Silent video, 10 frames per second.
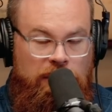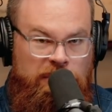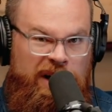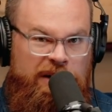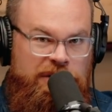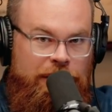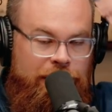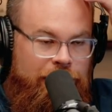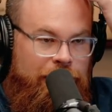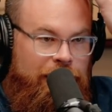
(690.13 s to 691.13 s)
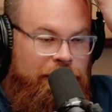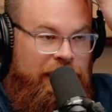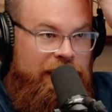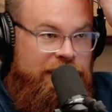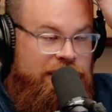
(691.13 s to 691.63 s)
on Biogen.
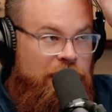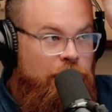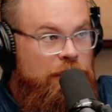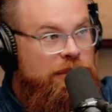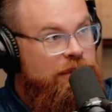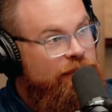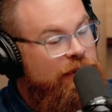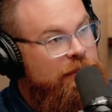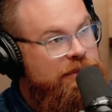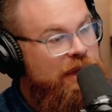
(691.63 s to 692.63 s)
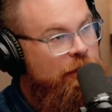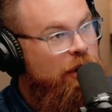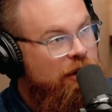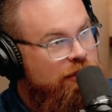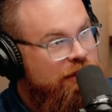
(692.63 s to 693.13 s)
My son was very upset,
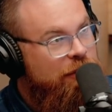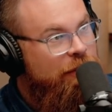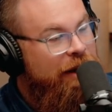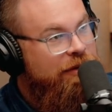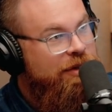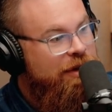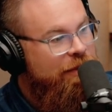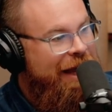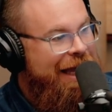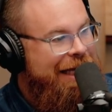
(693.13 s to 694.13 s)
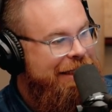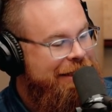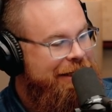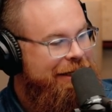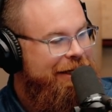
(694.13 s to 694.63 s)
Paul, because we sold Biogen in the
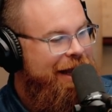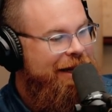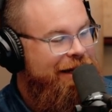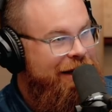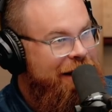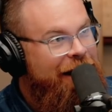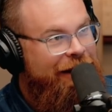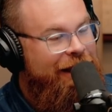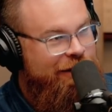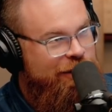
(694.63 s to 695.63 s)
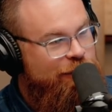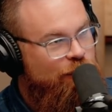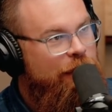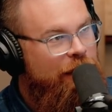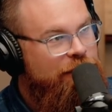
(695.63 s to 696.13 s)
past, and he did not catch
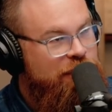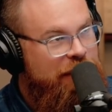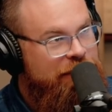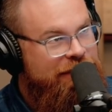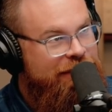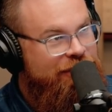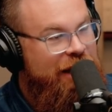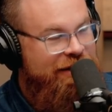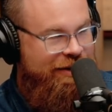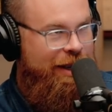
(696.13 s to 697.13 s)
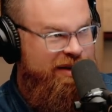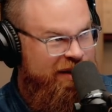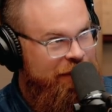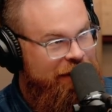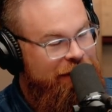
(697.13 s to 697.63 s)
this run-up, so he was
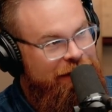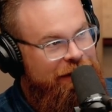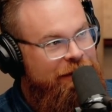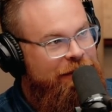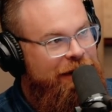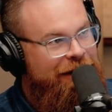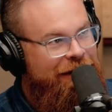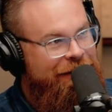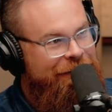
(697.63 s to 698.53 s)
chastising me. But